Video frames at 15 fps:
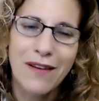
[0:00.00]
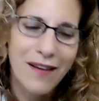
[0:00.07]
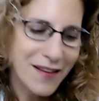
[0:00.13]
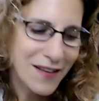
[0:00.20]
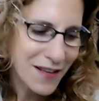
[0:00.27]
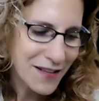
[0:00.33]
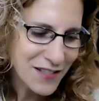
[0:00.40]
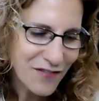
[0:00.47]

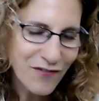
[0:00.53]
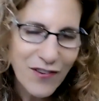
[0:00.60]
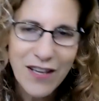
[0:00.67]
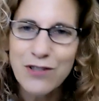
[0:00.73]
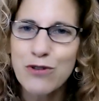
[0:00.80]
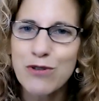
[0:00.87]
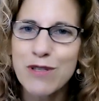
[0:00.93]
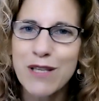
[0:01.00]
it's an
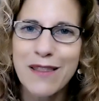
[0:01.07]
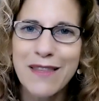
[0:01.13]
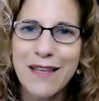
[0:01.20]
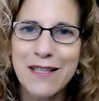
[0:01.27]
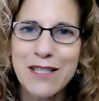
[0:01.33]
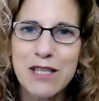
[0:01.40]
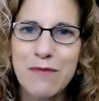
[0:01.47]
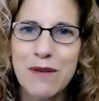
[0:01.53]
interesting
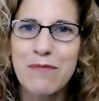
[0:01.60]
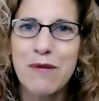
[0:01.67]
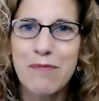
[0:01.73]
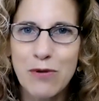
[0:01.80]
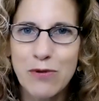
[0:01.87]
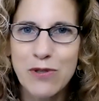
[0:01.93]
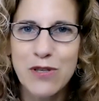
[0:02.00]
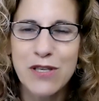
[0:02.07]
thing to me, but
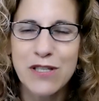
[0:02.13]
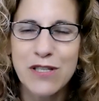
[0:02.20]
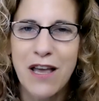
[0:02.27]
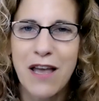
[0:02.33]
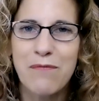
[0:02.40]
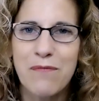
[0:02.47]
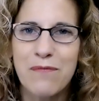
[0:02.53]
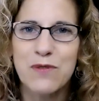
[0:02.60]
most of the
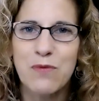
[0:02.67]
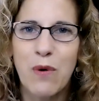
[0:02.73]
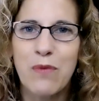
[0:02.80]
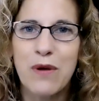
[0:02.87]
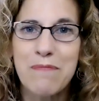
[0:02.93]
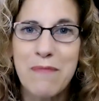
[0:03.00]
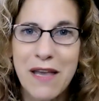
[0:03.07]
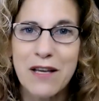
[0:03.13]
time when
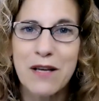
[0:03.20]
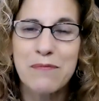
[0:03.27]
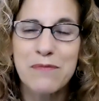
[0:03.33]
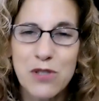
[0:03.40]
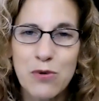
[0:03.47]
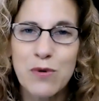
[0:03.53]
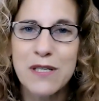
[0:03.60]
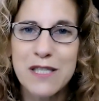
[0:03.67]
we make up
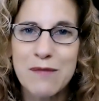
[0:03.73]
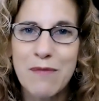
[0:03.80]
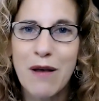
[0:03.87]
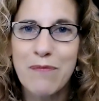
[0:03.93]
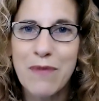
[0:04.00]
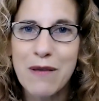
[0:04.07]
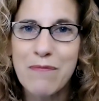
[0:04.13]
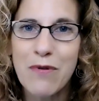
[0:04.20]
stories
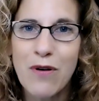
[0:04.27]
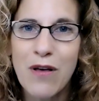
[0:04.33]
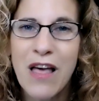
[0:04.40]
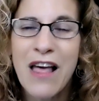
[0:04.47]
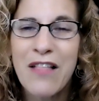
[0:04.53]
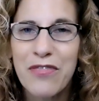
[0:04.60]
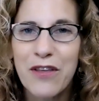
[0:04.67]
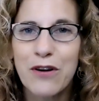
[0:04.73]
about people,
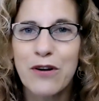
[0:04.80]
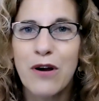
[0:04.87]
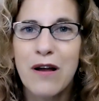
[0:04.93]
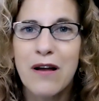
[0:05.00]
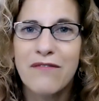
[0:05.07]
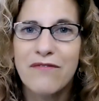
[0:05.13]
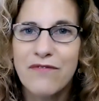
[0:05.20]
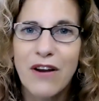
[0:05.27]
they're
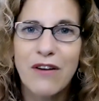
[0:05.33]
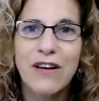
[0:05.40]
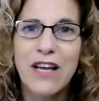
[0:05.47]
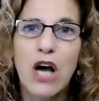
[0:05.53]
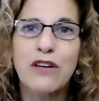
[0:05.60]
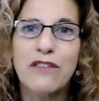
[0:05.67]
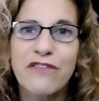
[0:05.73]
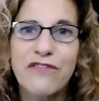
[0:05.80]
very
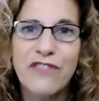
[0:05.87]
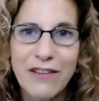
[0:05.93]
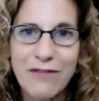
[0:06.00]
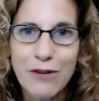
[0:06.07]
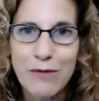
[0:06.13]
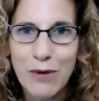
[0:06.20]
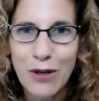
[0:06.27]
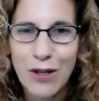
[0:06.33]

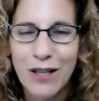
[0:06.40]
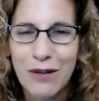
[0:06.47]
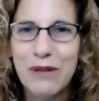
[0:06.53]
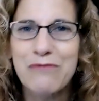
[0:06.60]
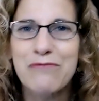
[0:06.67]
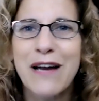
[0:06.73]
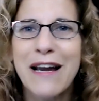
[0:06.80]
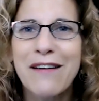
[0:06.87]
unfavorable.
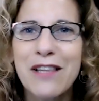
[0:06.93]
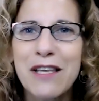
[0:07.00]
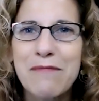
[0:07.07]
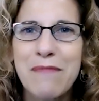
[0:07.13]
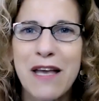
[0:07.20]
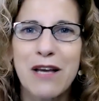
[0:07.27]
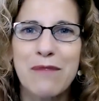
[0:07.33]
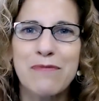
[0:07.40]
We rarely
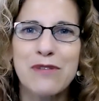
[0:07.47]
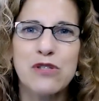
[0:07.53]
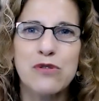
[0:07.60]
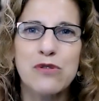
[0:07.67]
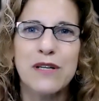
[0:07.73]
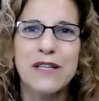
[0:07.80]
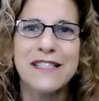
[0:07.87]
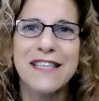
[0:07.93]
make up a
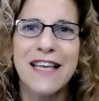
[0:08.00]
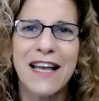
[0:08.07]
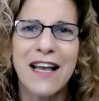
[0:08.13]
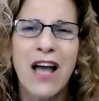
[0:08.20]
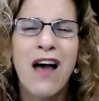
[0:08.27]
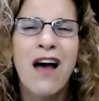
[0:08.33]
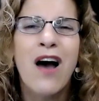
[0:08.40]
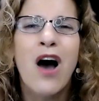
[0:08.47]
story
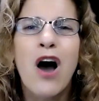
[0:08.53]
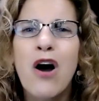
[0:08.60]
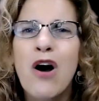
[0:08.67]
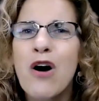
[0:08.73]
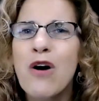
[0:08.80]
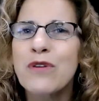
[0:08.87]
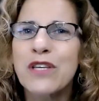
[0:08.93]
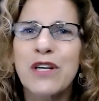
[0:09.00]
saying,
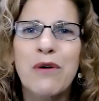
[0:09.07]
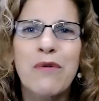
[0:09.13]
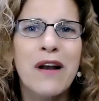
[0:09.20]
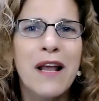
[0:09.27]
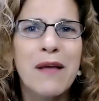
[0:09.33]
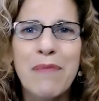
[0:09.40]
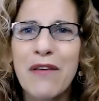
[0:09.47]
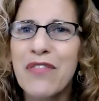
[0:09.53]
oh, you know what,
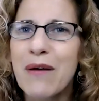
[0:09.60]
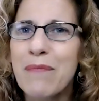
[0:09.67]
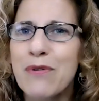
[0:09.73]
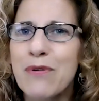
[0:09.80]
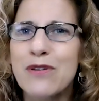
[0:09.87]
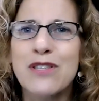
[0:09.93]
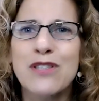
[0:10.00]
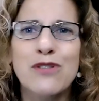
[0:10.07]
I bet that
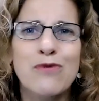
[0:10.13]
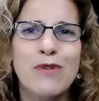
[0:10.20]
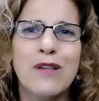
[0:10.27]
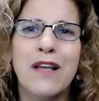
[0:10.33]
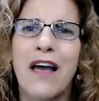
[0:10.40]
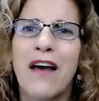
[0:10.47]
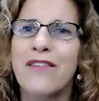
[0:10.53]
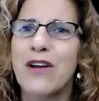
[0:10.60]
person's
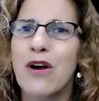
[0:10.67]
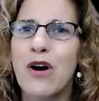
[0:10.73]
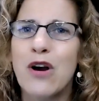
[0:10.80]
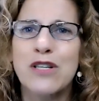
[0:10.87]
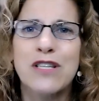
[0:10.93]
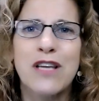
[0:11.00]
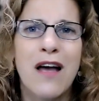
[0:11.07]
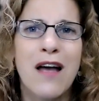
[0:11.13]
really having a
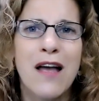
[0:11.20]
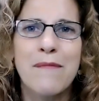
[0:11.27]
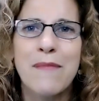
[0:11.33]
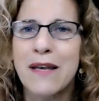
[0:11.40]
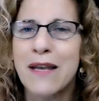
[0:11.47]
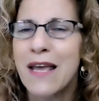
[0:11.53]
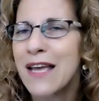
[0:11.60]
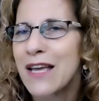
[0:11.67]
hard time.
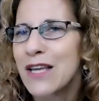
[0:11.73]
And,